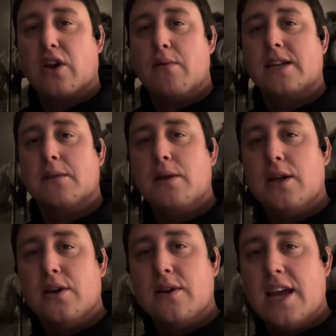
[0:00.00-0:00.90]
a comment down
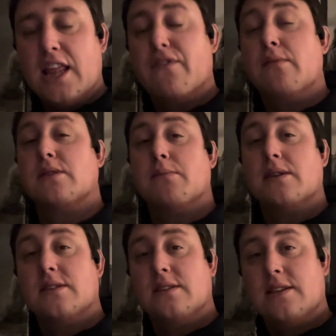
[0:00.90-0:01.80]
below. Hit that thumbs up
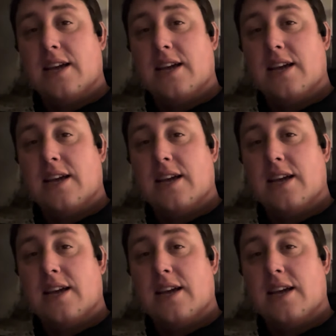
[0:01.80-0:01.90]
button.